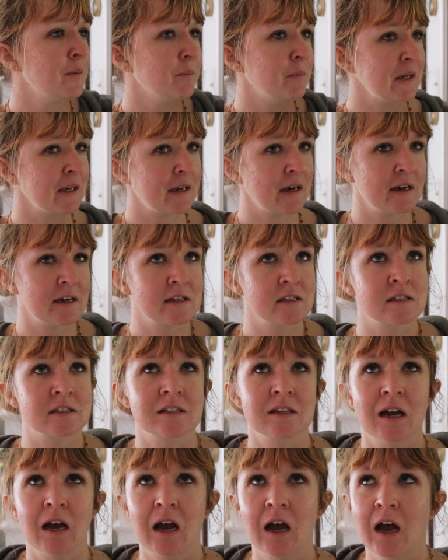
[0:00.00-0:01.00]

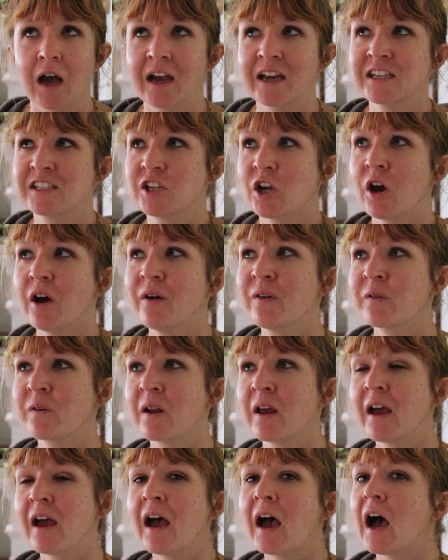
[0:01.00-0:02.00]
because I don't
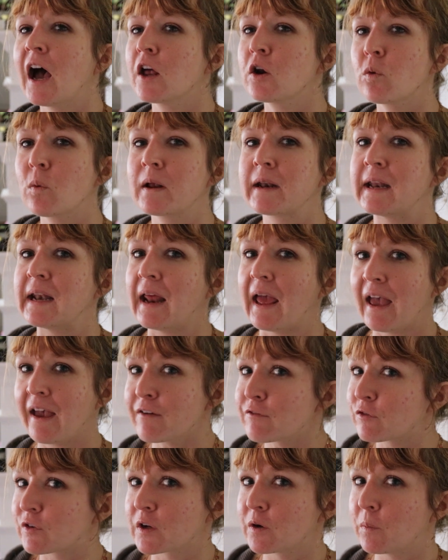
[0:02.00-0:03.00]
want it
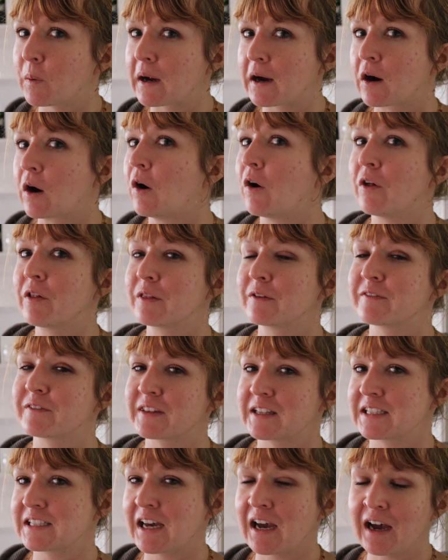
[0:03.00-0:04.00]
everywhere all of
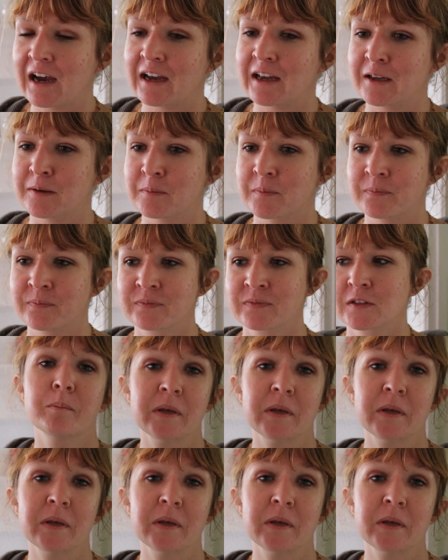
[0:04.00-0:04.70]
the time.